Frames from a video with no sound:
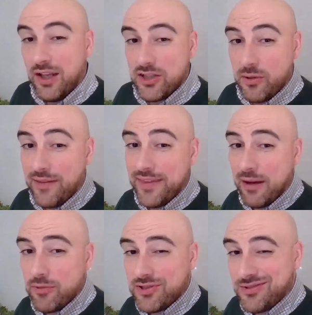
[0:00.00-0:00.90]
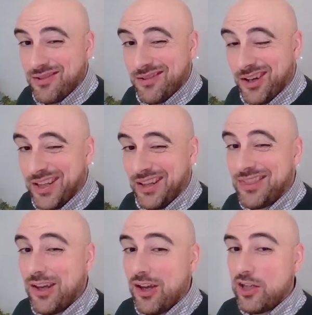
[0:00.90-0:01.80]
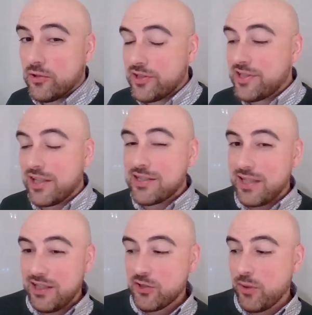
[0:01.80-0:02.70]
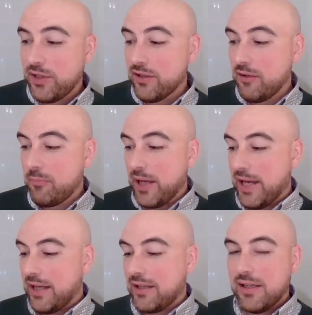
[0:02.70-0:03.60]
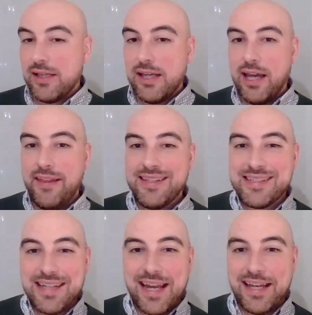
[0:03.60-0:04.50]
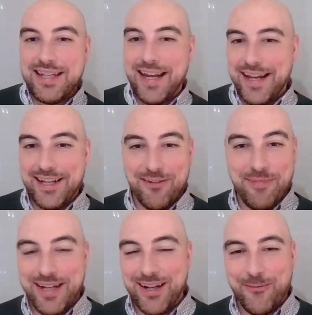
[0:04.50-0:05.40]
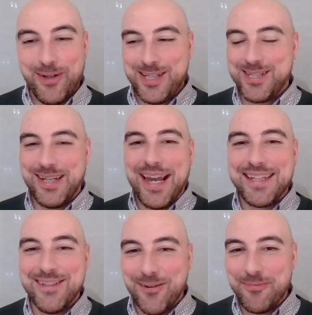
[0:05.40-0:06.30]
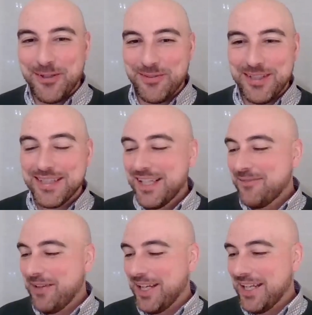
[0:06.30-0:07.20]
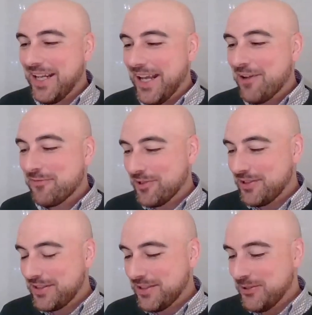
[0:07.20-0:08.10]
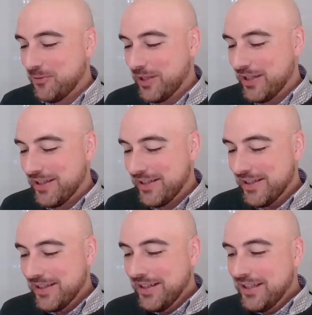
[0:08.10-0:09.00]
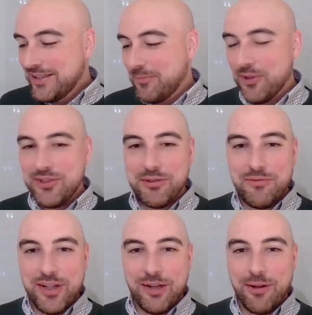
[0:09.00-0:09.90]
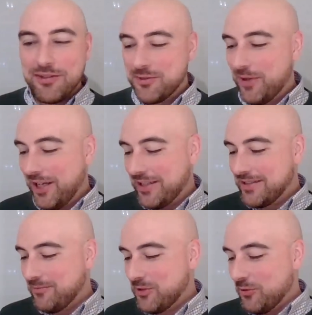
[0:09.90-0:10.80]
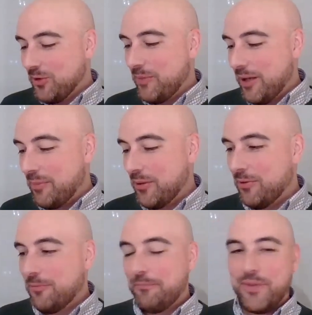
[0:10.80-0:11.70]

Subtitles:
So that was, I think, 30 on 16.29 back. And then Saturday, I wish I had not bothered making any effort to do a video while I was away, because it was all a bit poor.